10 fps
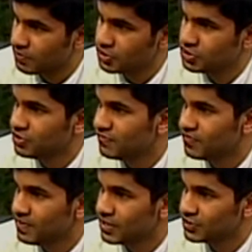can punch in your
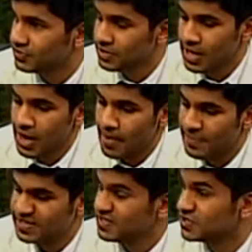information. A
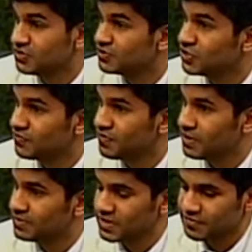business can search for
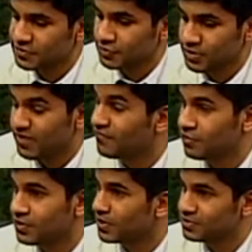themselves. So there are
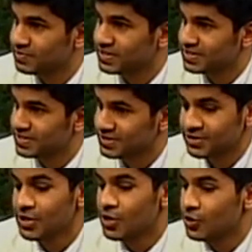40,000
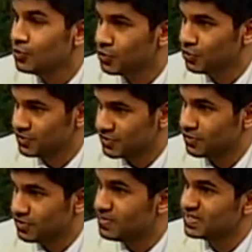businesses. Who knows, you
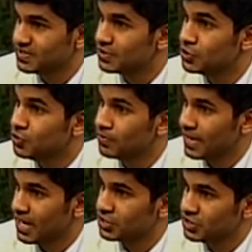know, the business that you own
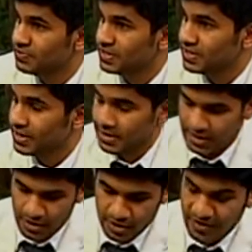might actually be there.
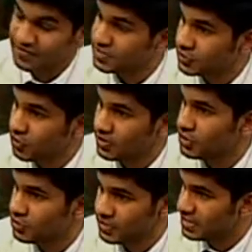If it's not,
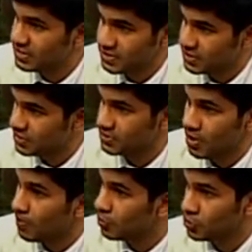then you can easily just
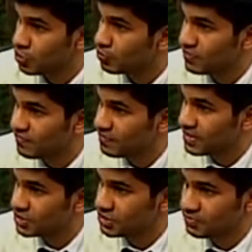upload your own
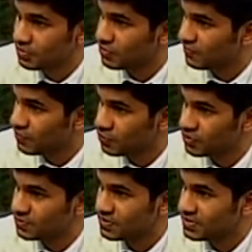information, put your
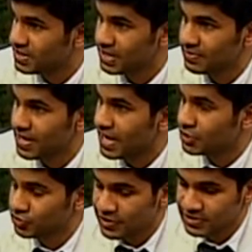photos, put the name, the
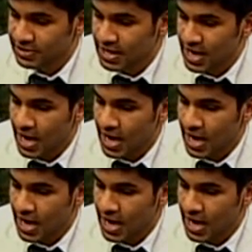address,